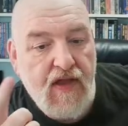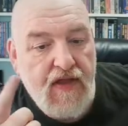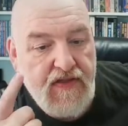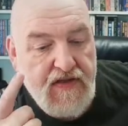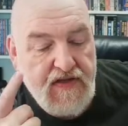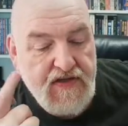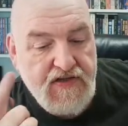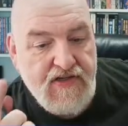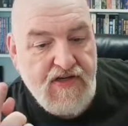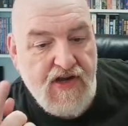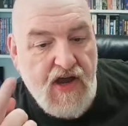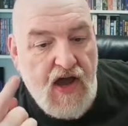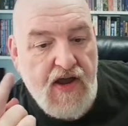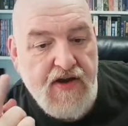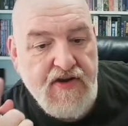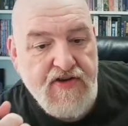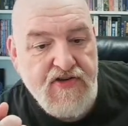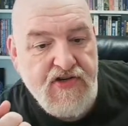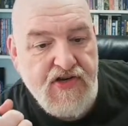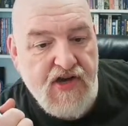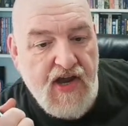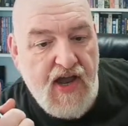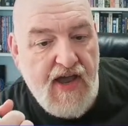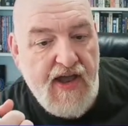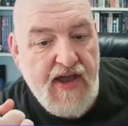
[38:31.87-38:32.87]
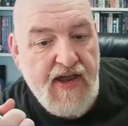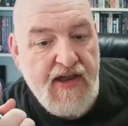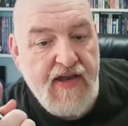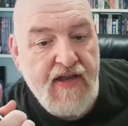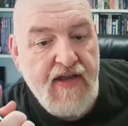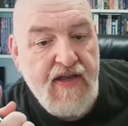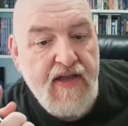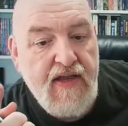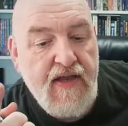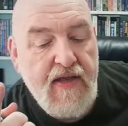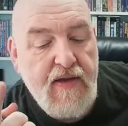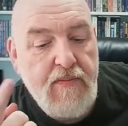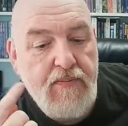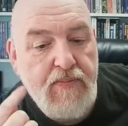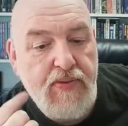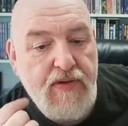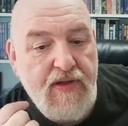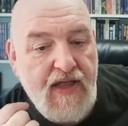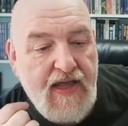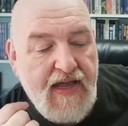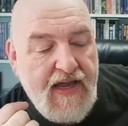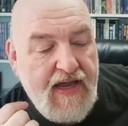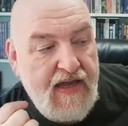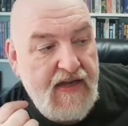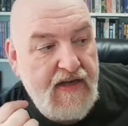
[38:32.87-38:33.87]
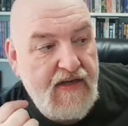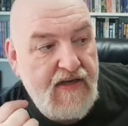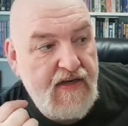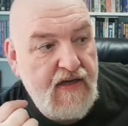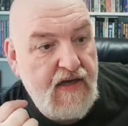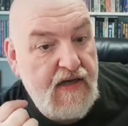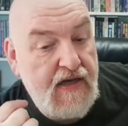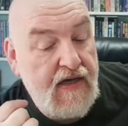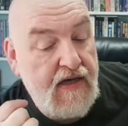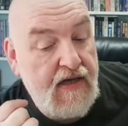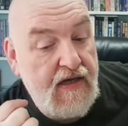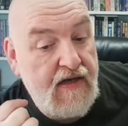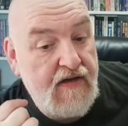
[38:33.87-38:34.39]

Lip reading: the Scottish guy played Van